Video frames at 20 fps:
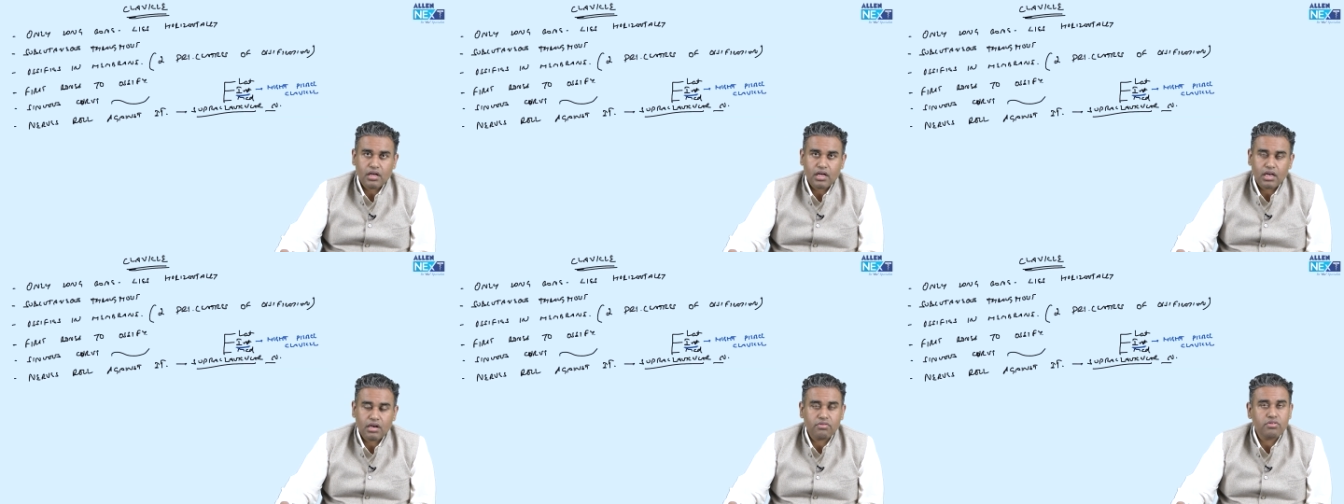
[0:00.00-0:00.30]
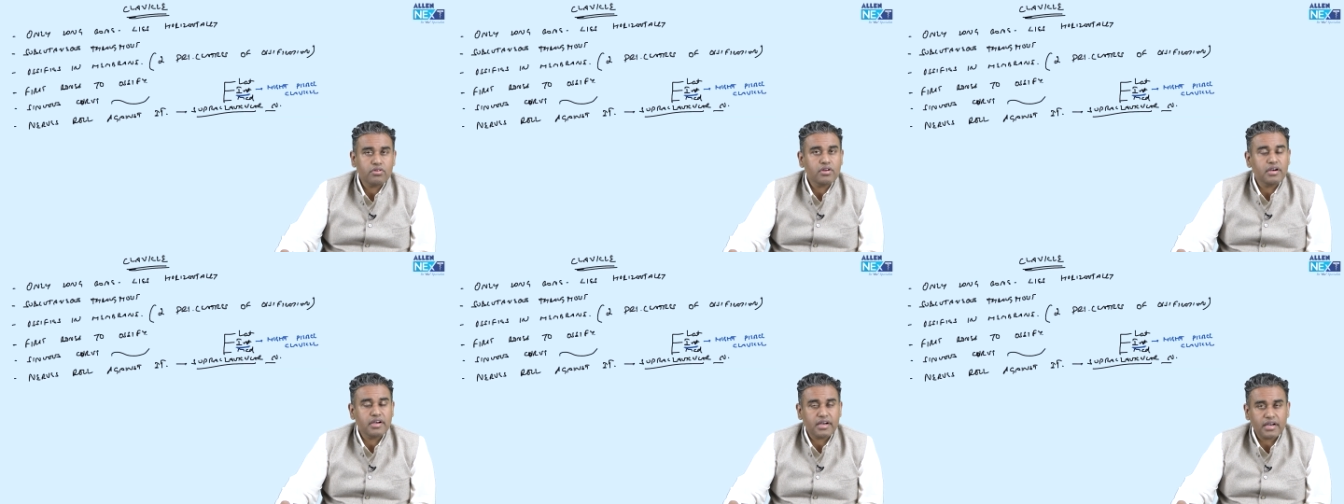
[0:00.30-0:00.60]
And if
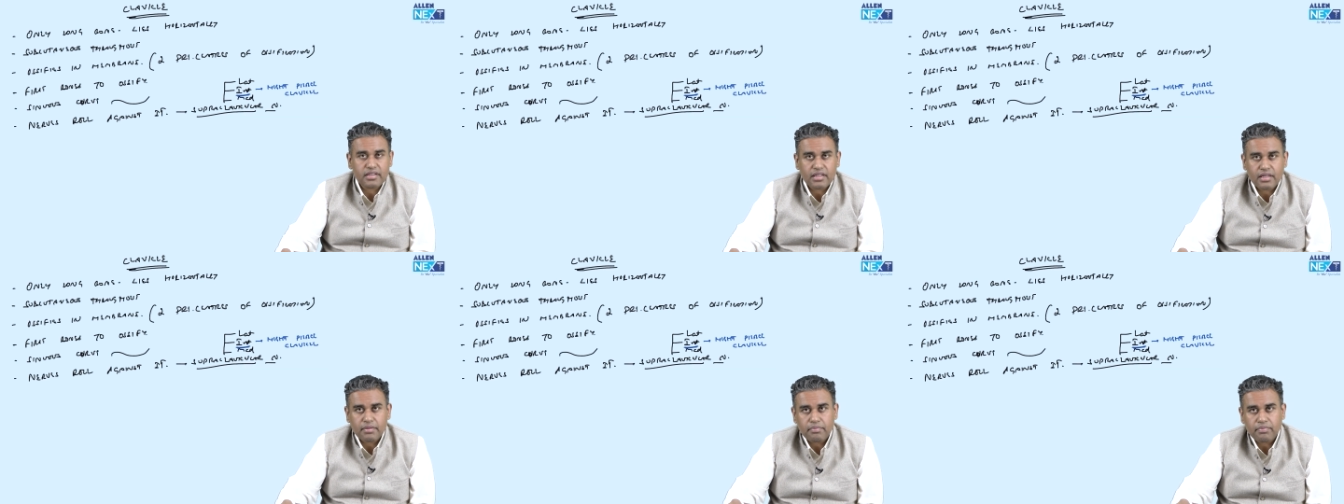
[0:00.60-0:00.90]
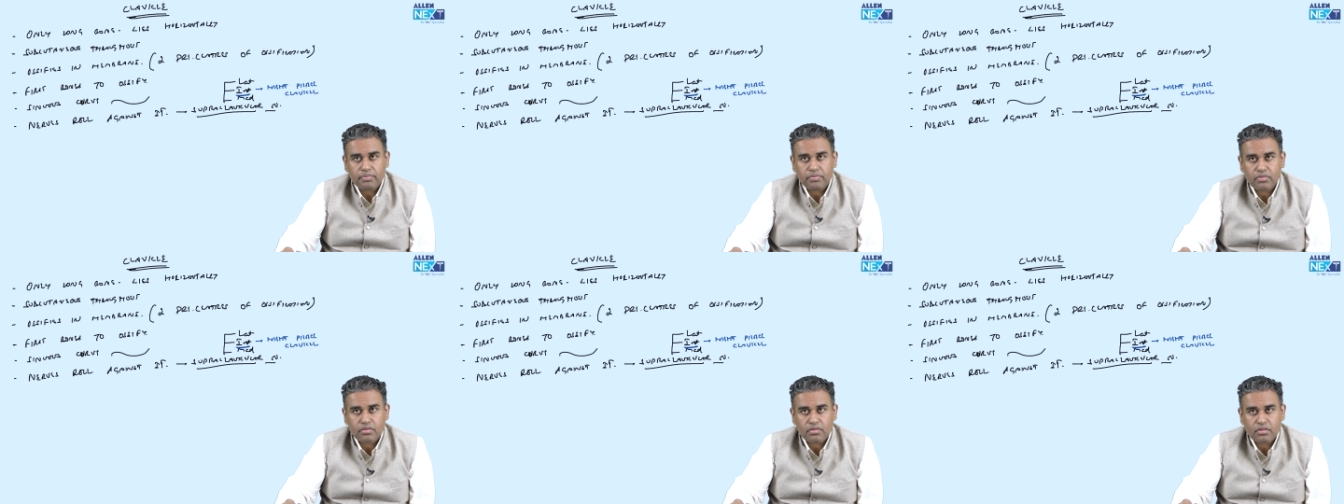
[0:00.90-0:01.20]
you irritate
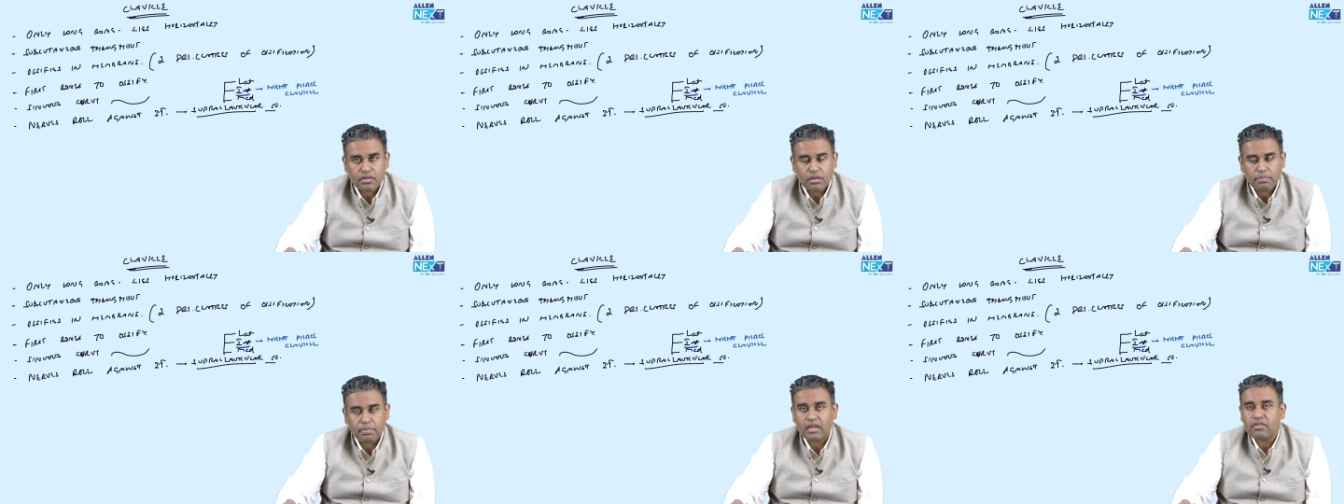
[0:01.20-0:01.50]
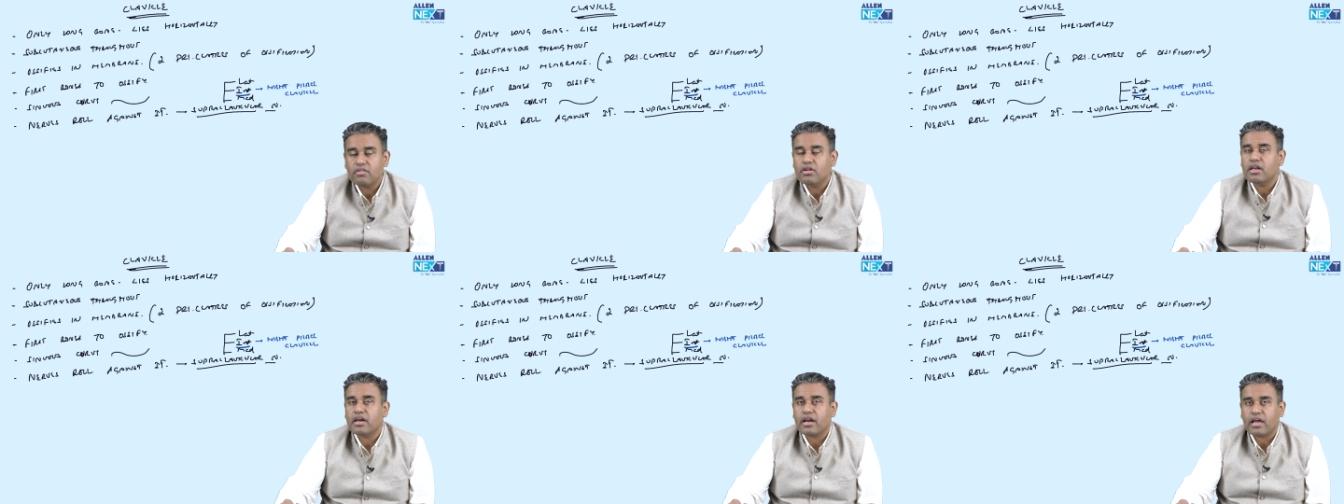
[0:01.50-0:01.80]
them, the
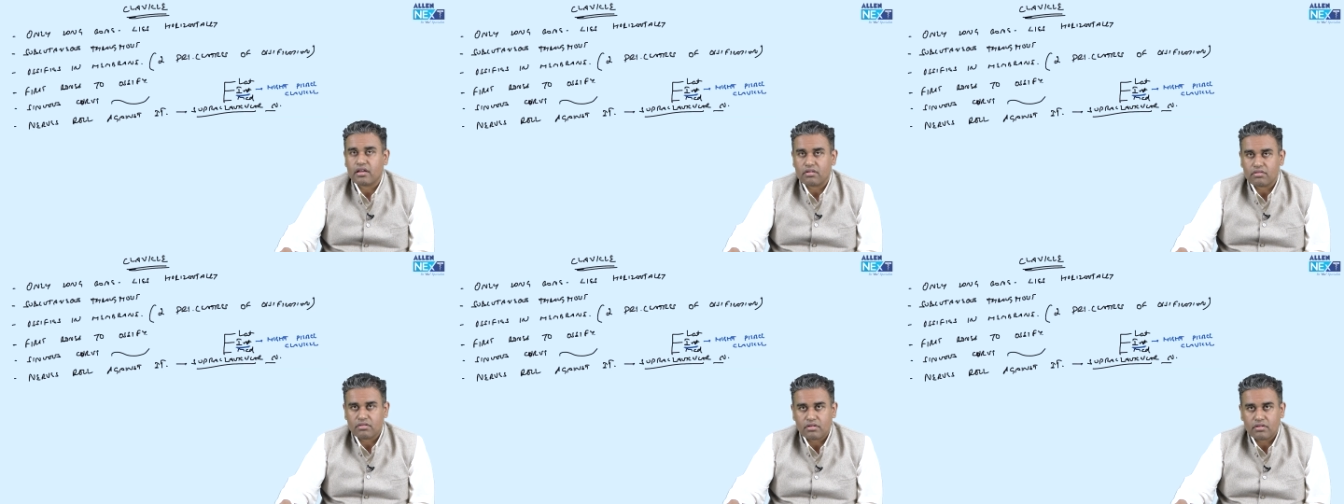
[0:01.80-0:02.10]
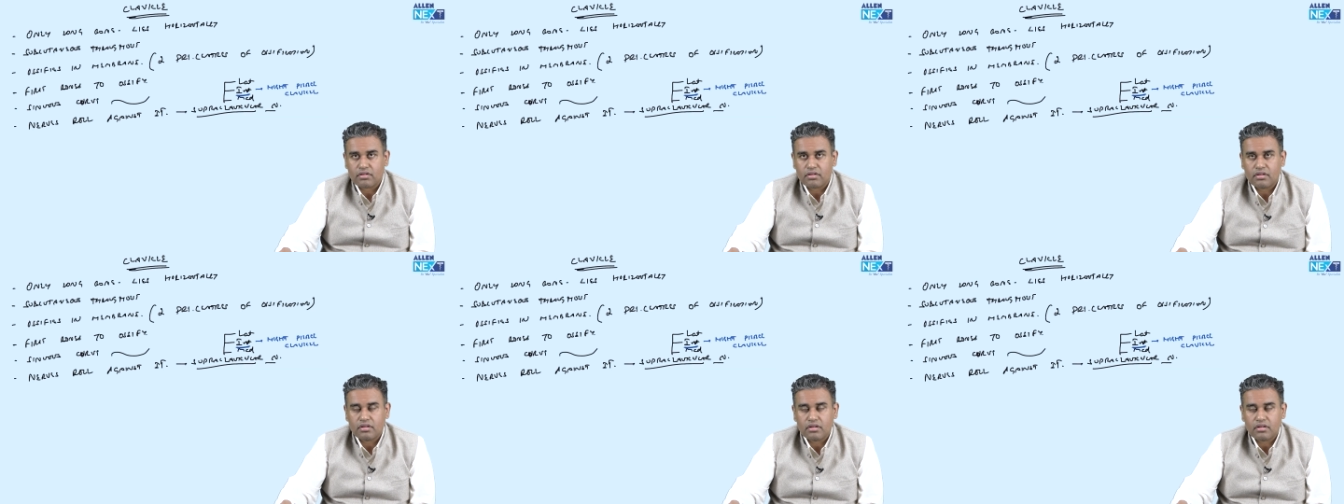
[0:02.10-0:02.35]
pain will arise.